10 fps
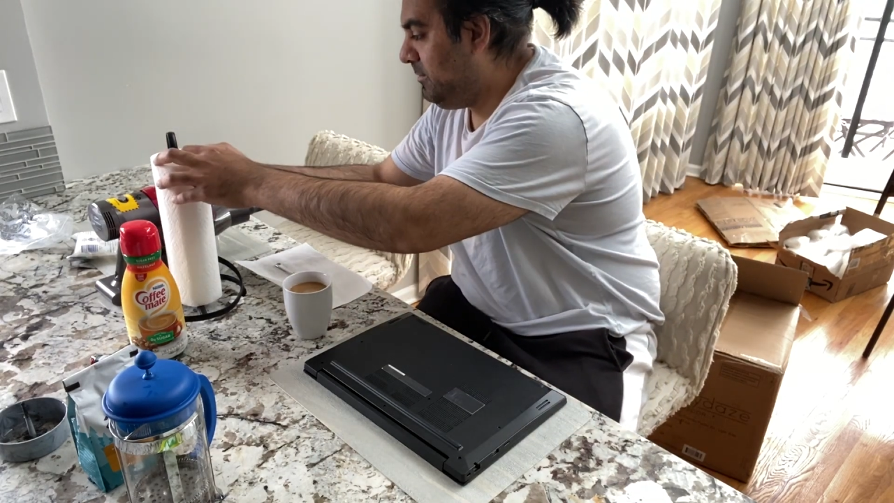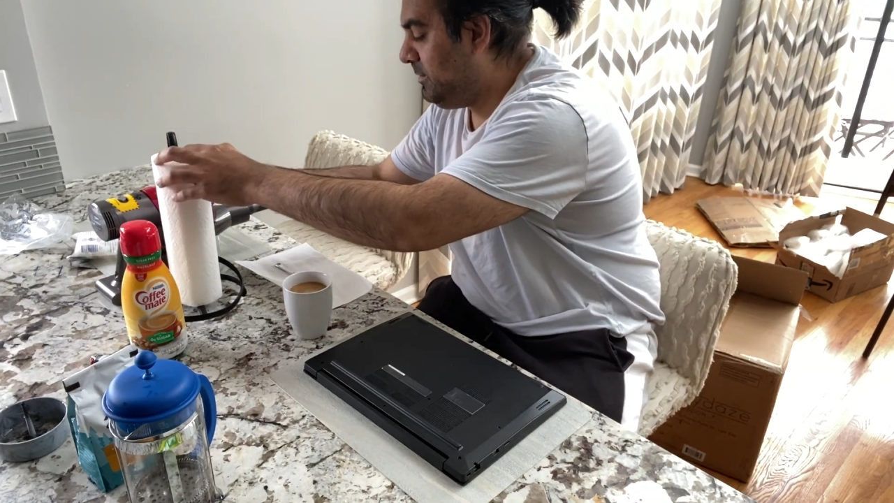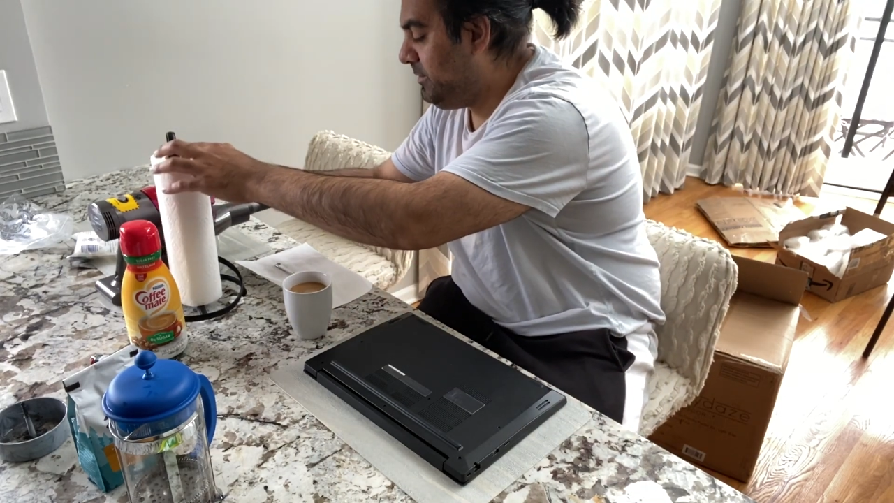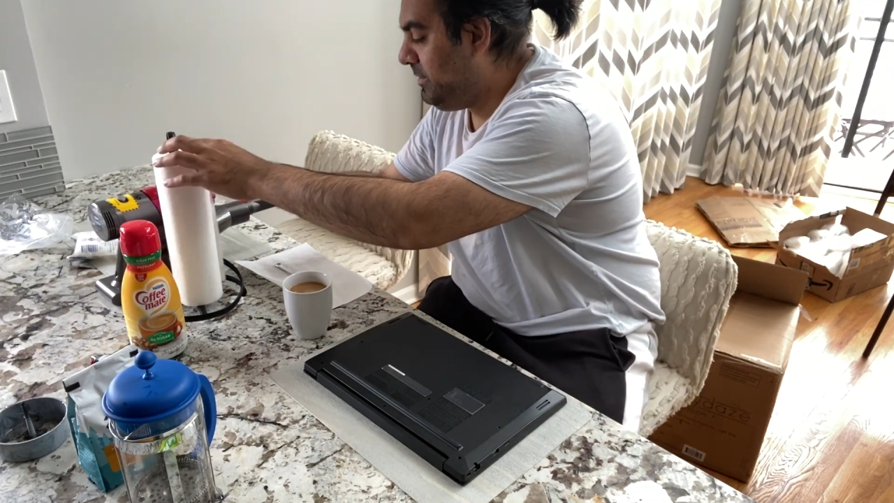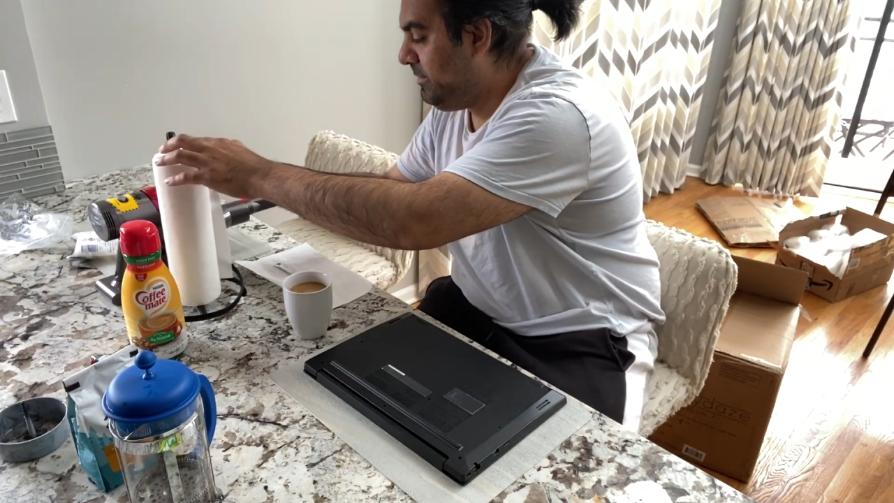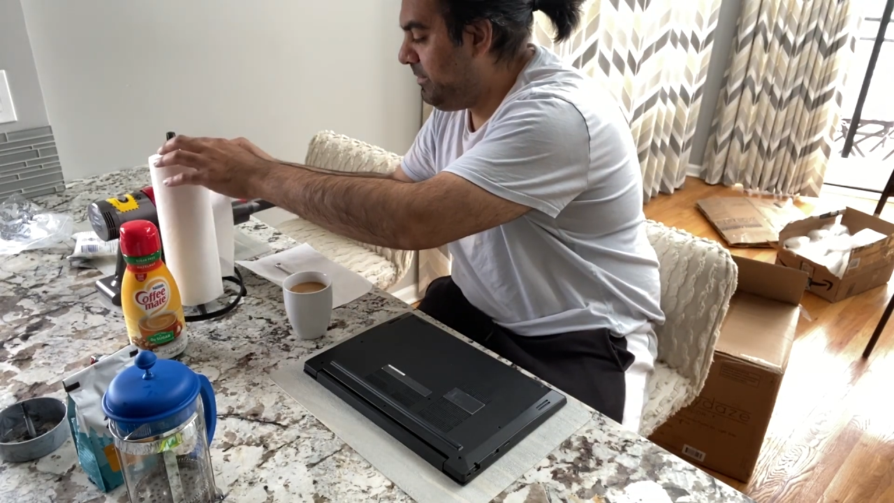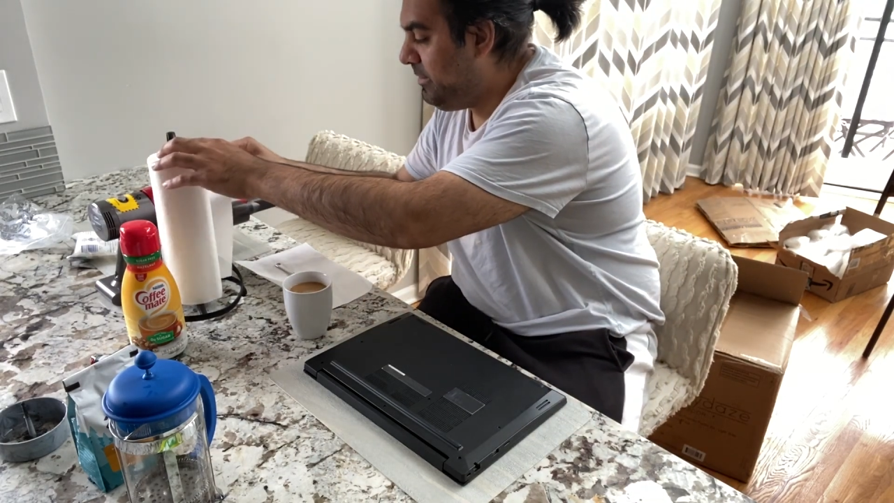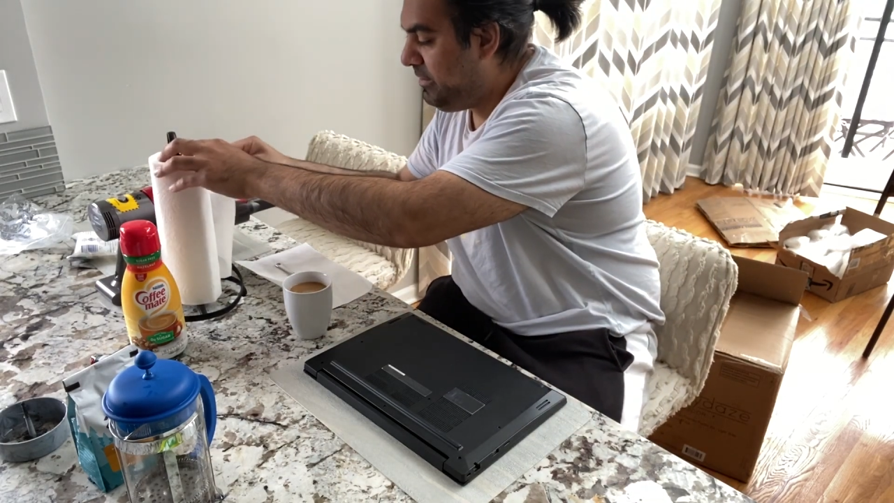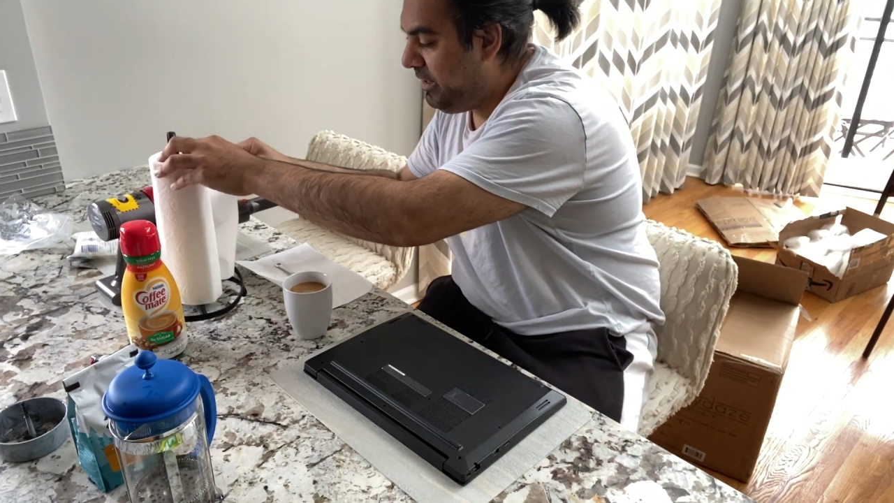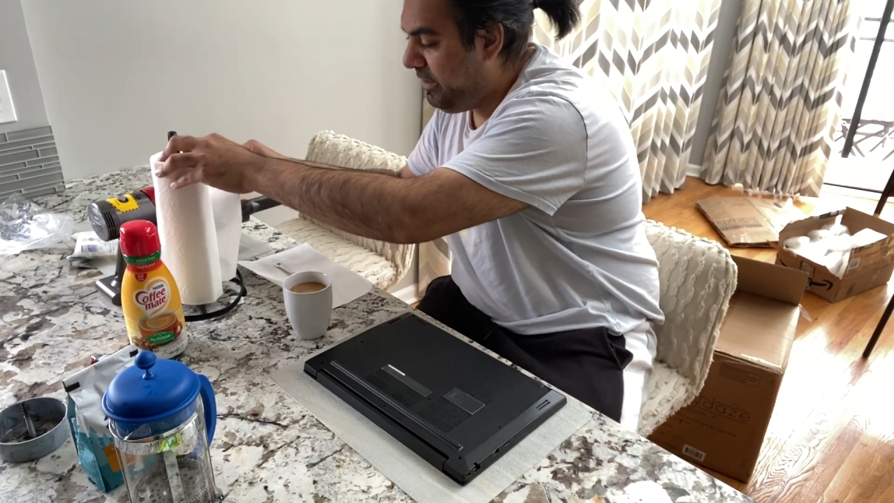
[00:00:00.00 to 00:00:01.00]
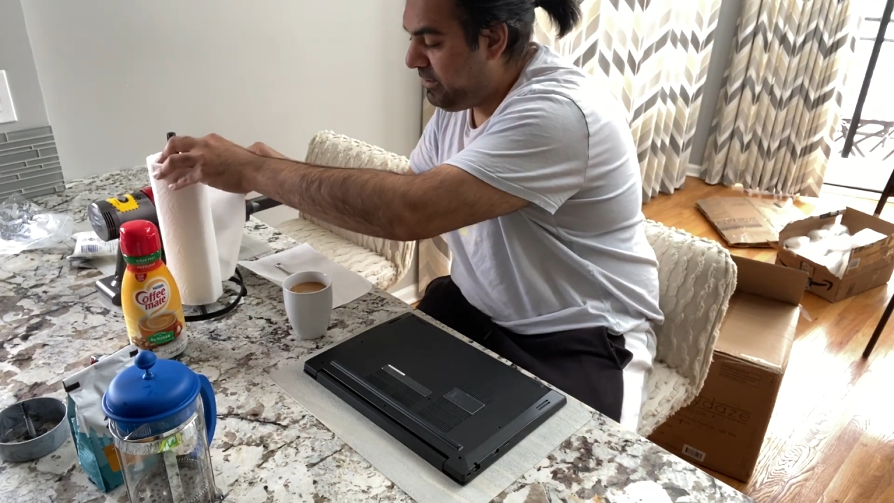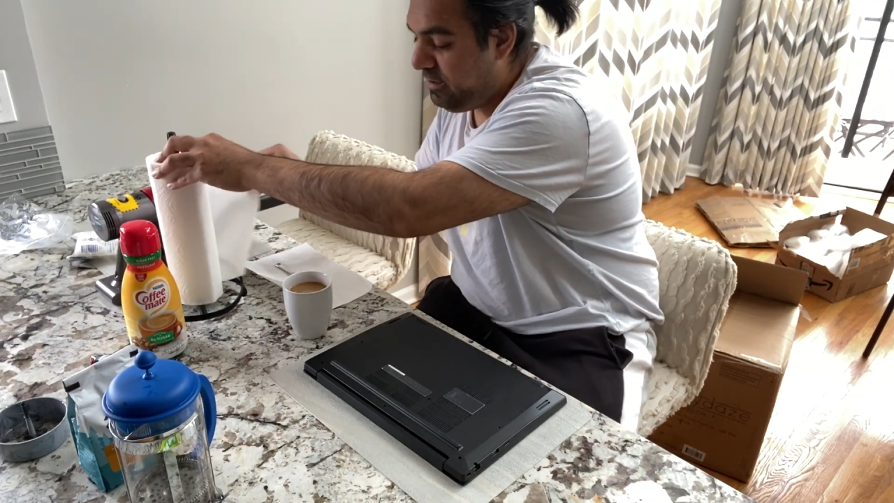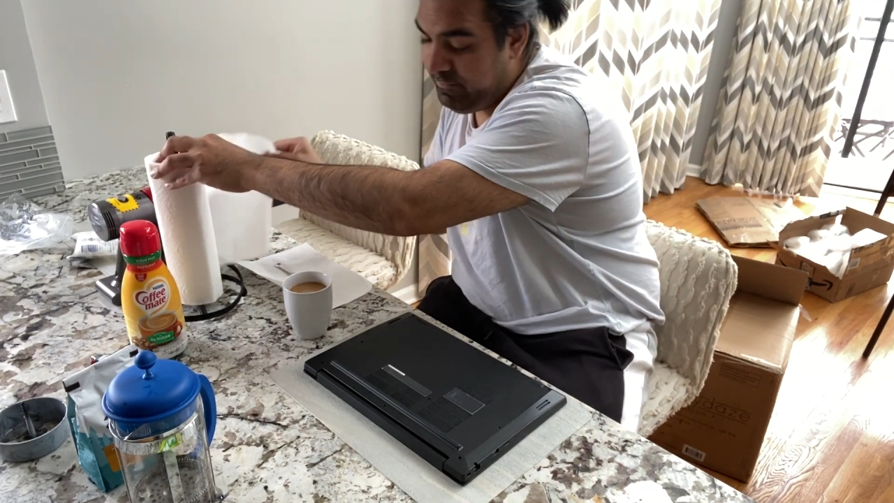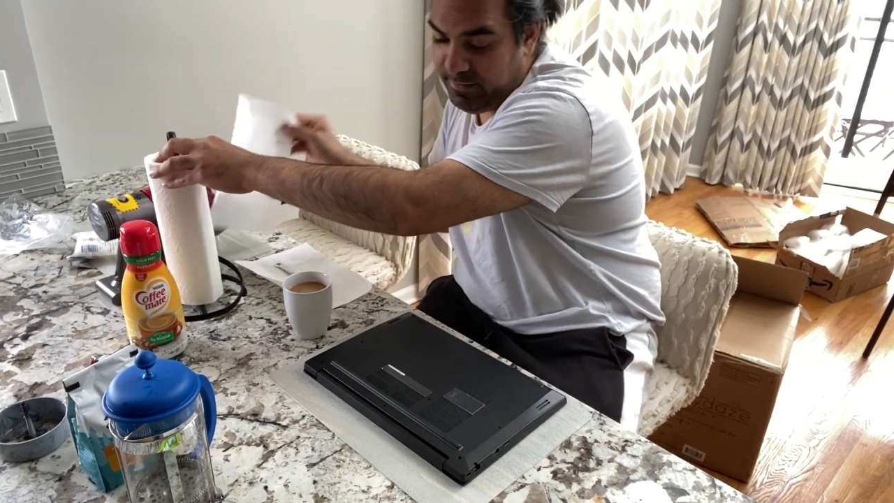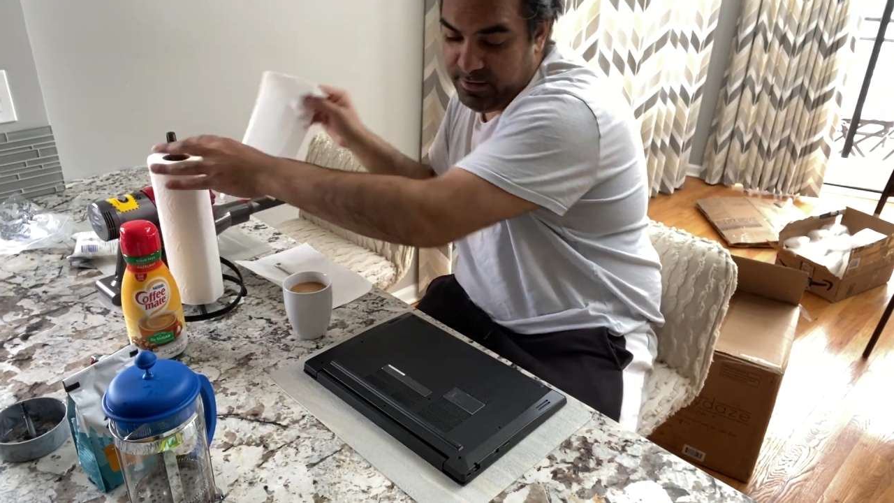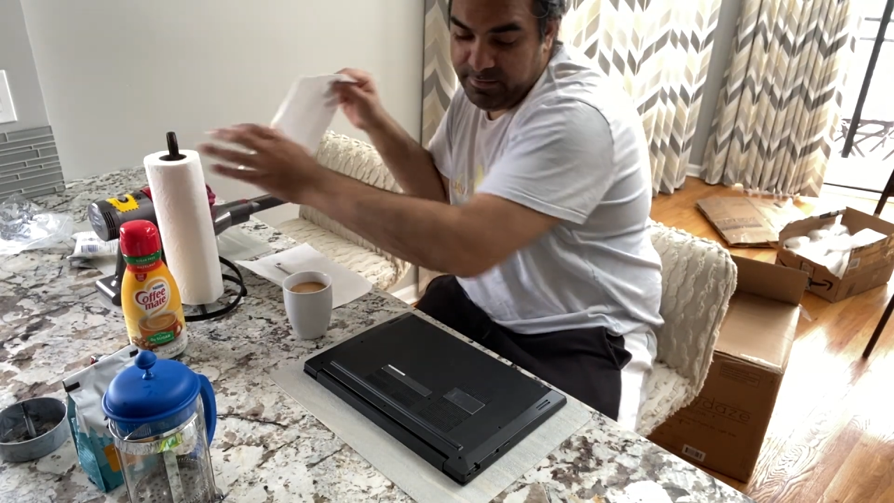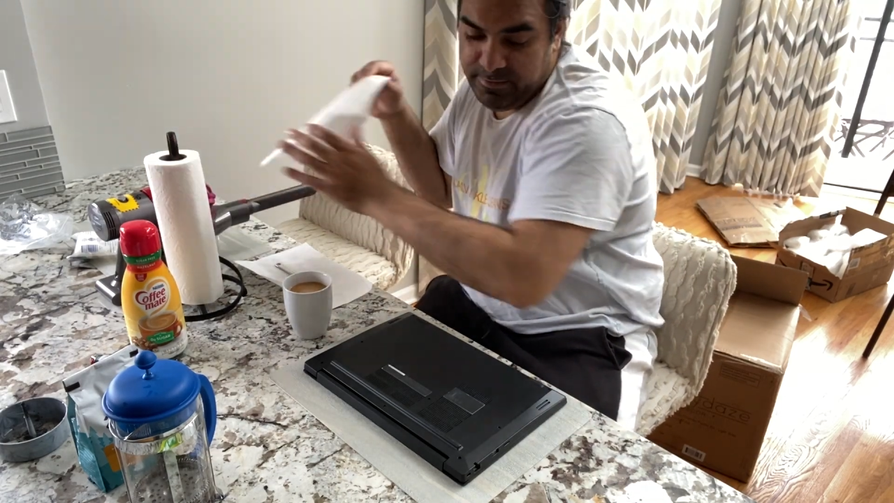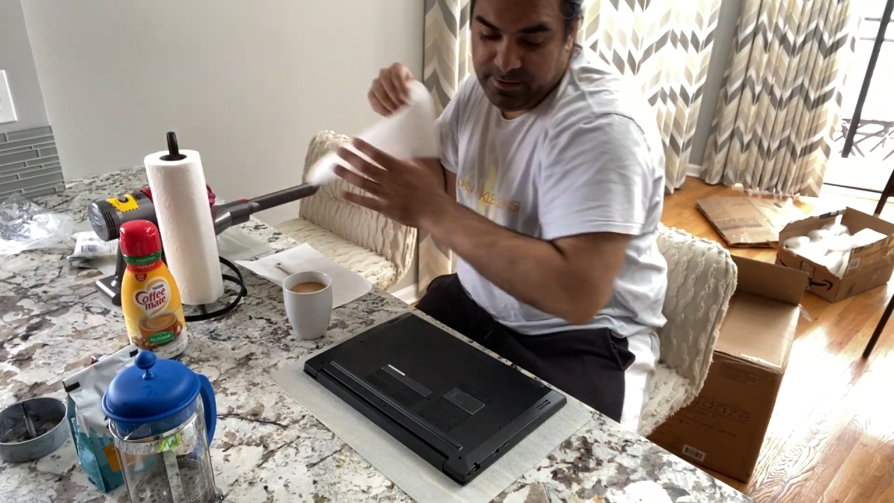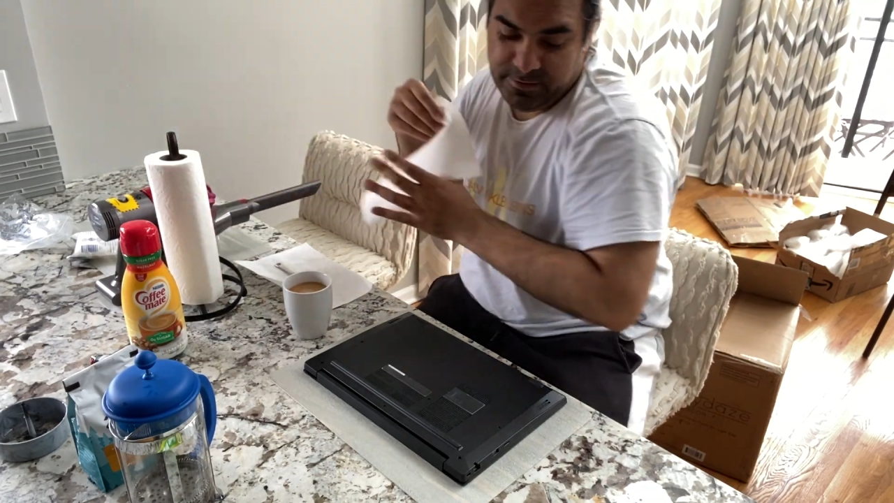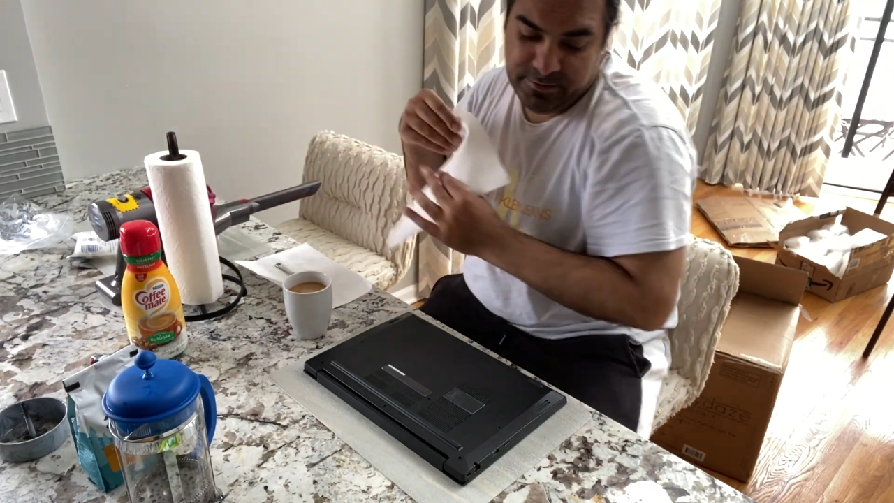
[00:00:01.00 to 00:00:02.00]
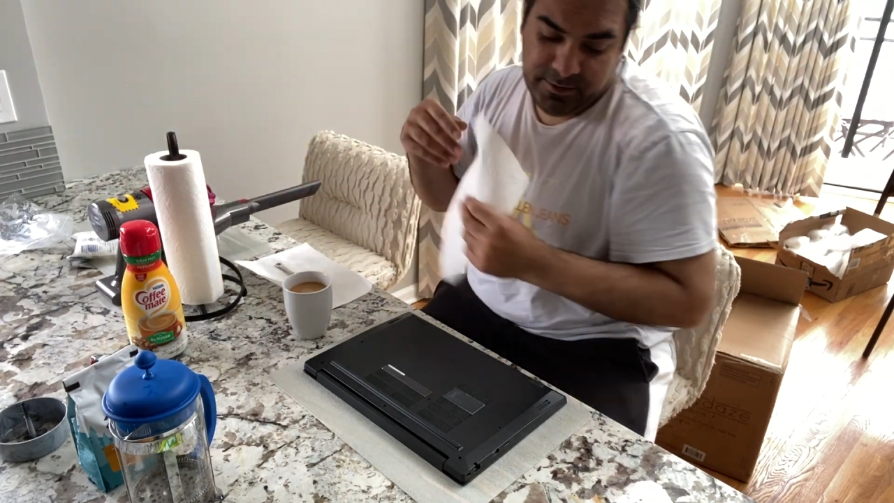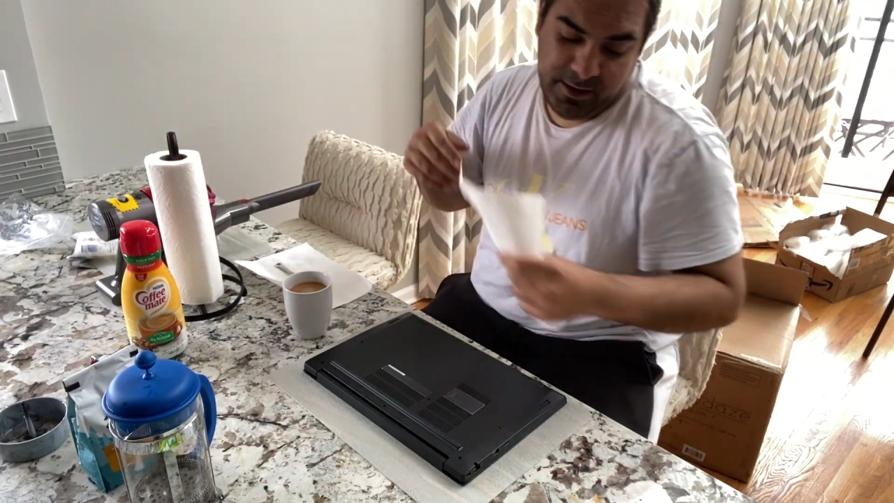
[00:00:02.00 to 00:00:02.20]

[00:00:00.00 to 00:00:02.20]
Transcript: creamer. I like coffee in any way, dude.